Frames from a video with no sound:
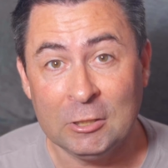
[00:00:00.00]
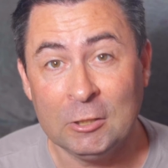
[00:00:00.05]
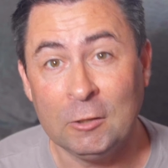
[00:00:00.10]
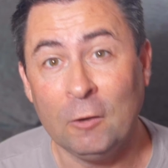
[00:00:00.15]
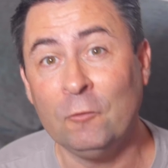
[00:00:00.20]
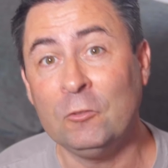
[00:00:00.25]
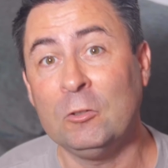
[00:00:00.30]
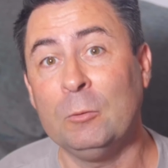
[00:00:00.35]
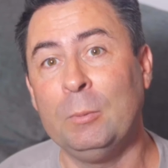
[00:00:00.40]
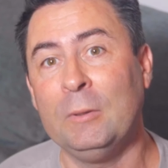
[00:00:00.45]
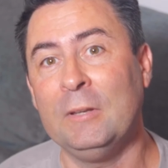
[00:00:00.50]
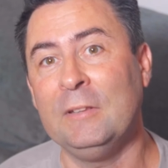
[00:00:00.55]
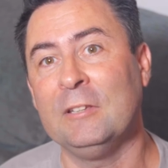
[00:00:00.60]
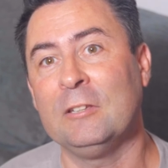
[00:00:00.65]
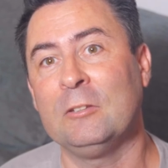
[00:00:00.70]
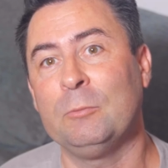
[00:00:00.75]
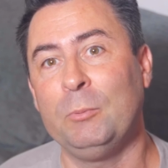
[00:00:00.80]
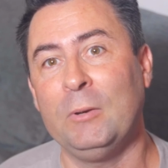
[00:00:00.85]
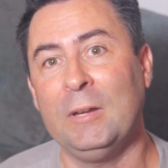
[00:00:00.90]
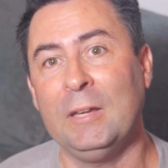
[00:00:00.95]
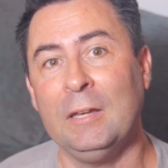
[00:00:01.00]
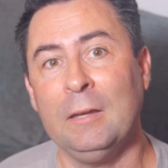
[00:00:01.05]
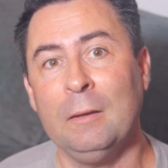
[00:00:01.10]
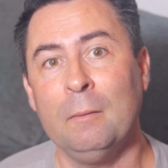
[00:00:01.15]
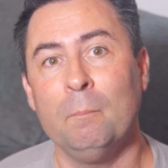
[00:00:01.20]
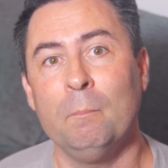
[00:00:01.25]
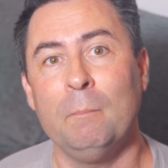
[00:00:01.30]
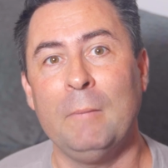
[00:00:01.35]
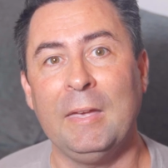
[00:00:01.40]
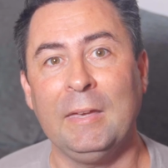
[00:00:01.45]
comfortable in the spring,
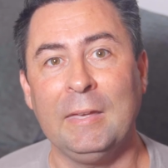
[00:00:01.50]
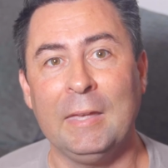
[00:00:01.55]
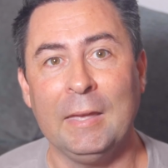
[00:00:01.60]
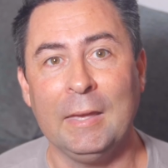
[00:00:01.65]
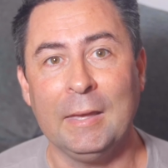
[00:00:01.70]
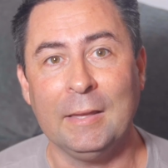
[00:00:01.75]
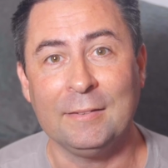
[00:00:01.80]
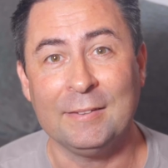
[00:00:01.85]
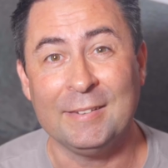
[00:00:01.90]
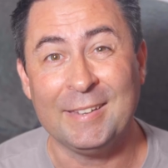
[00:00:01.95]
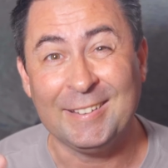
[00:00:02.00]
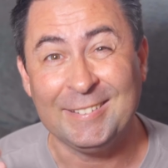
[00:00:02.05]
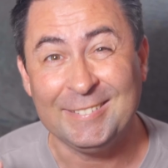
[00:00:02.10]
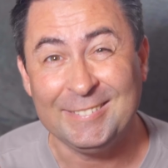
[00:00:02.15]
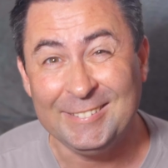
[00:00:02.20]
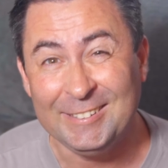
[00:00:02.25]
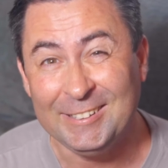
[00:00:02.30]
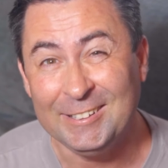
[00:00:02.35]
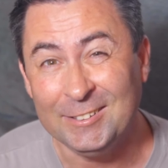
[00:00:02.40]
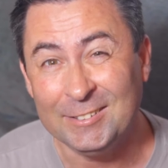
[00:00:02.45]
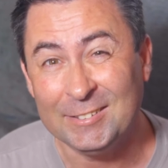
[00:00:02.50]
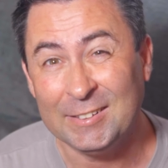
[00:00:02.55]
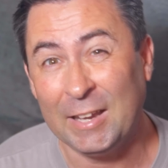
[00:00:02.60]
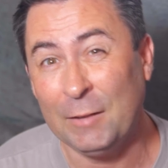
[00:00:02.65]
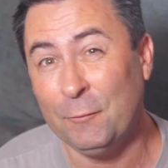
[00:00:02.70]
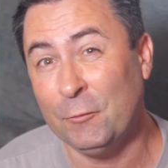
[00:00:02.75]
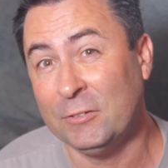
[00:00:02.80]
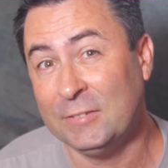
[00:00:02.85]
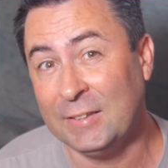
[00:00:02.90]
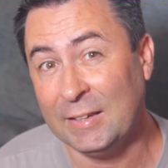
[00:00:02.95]
making it an ideal
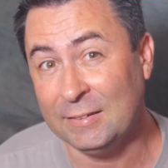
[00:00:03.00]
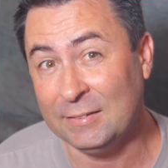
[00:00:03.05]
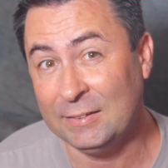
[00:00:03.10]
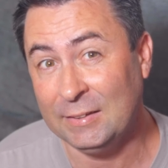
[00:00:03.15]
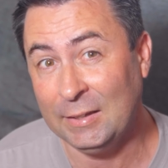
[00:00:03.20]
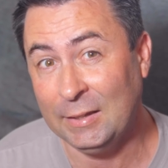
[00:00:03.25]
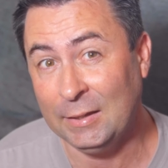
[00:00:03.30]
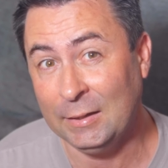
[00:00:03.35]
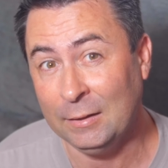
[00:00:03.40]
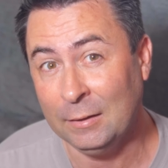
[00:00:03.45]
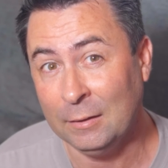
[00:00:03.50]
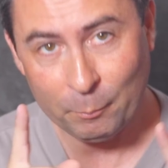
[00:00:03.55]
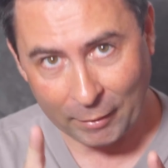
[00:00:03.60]
time for sightseeing.